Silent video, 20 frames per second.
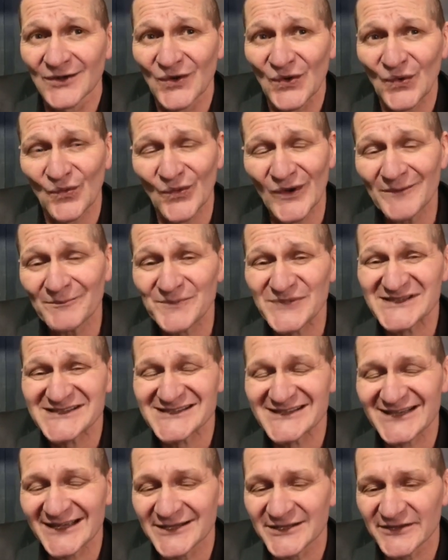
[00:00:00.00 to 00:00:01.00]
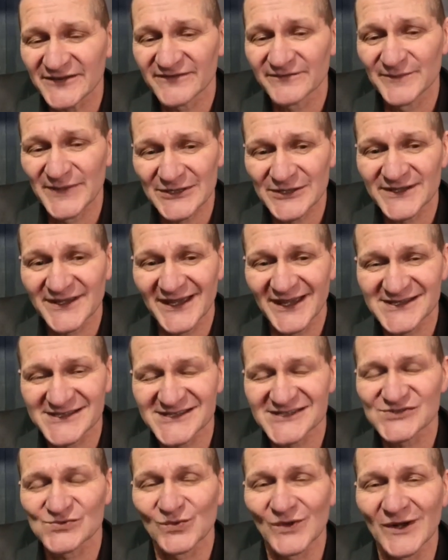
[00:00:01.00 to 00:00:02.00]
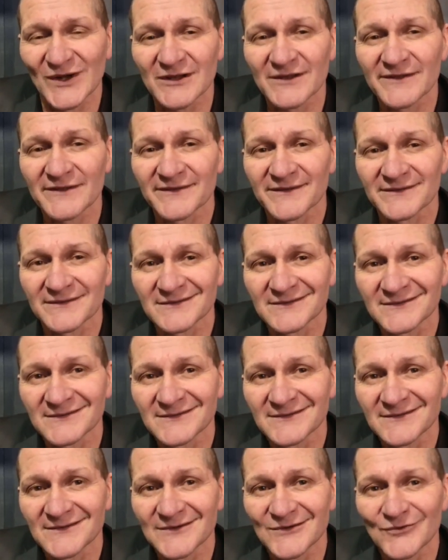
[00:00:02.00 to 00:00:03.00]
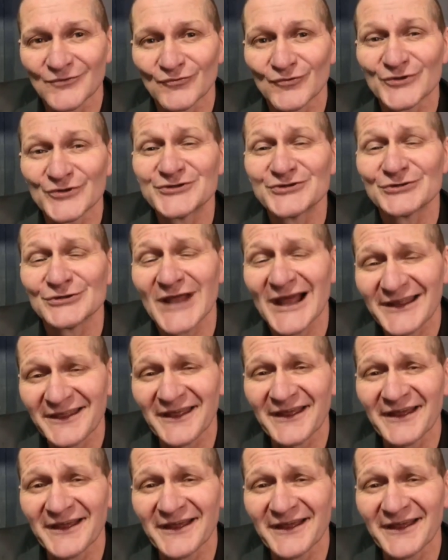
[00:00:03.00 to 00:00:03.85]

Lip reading: 1% of Bill Gates' wealth. Would you like that?